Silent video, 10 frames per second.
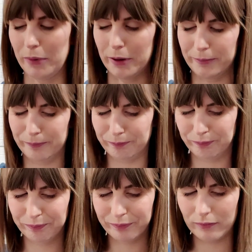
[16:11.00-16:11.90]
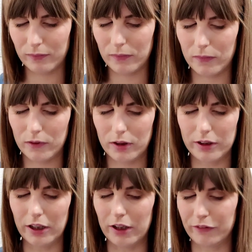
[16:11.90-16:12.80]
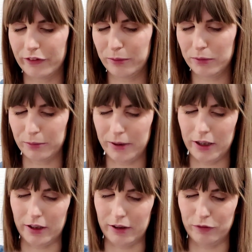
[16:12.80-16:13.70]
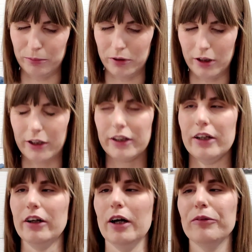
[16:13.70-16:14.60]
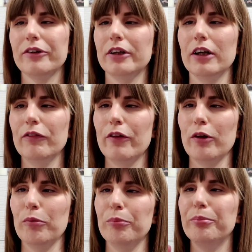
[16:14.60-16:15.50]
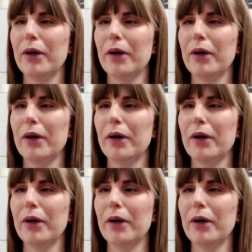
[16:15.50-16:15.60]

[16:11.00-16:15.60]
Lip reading: But yeah, I have a similar pair from Nike and I absolutely love them,